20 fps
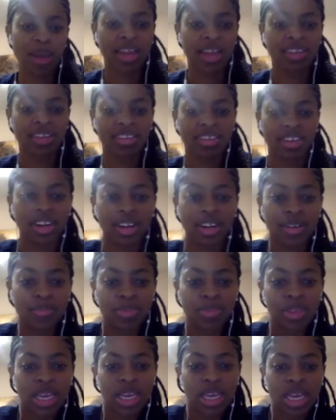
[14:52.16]

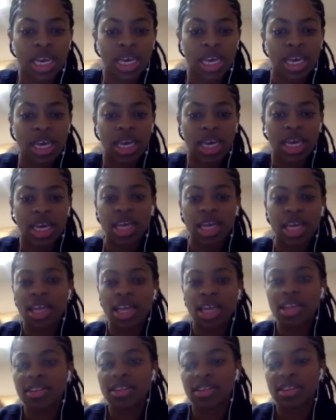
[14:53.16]
sponsor
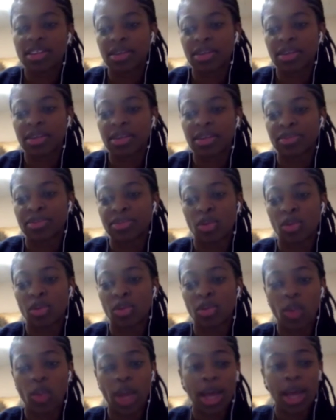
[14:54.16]
is
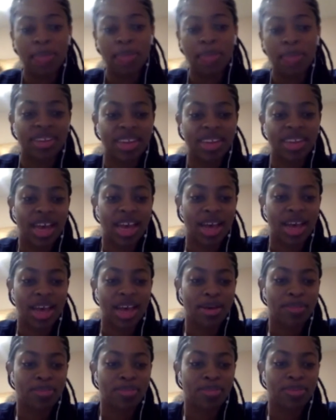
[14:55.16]

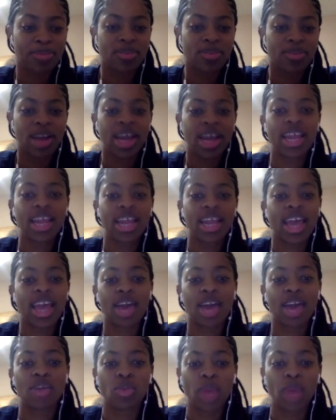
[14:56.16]
WebStep, right?
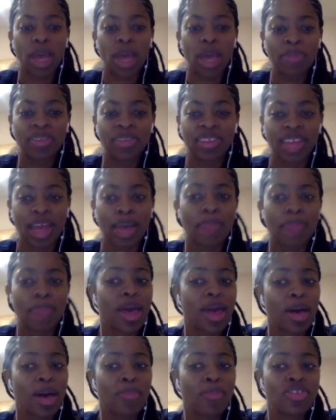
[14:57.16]
And
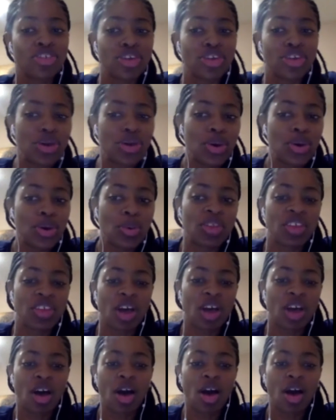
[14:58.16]
WebStep helps you
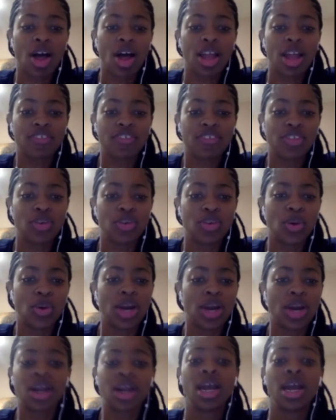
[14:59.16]
with all of
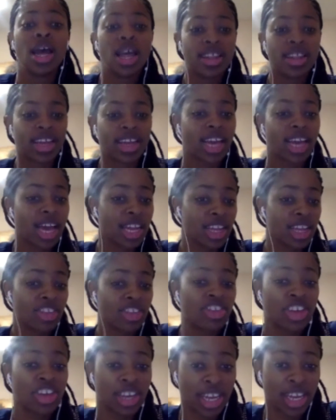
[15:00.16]
your
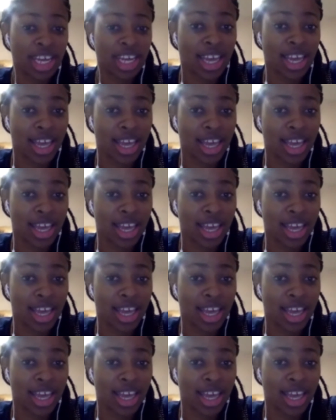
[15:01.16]
technology